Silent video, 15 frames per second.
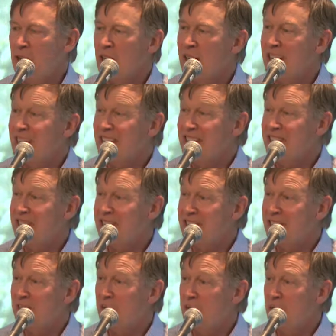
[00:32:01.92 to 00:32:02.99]
lot of lessons
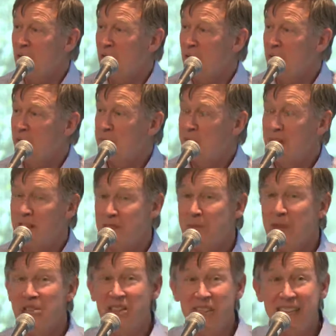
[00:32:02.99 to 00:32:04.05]
they don't know,
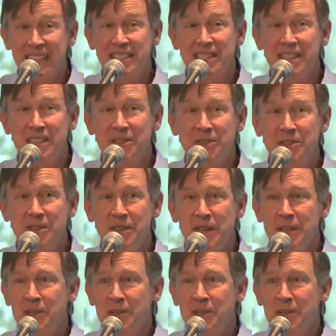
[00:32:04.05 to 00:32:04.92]
especially elected leaders.